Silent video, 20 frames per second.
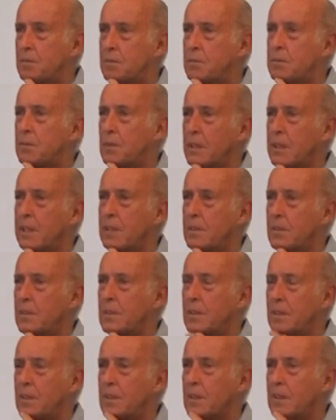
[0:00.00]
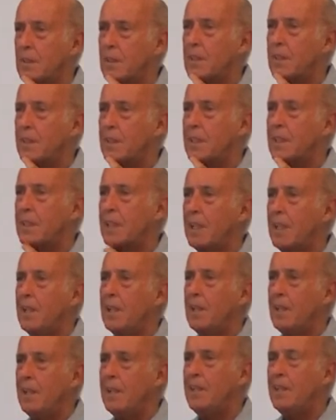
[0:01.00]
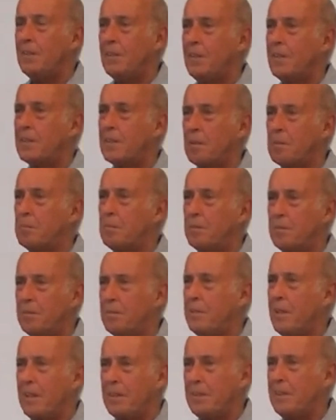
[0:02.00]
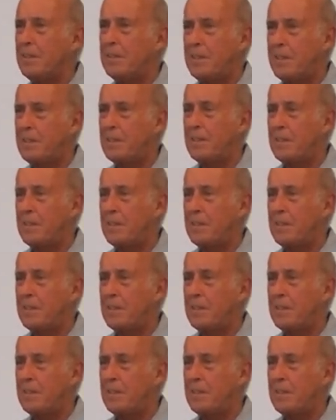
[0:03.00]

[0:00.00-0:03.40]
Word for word: Freud, with a very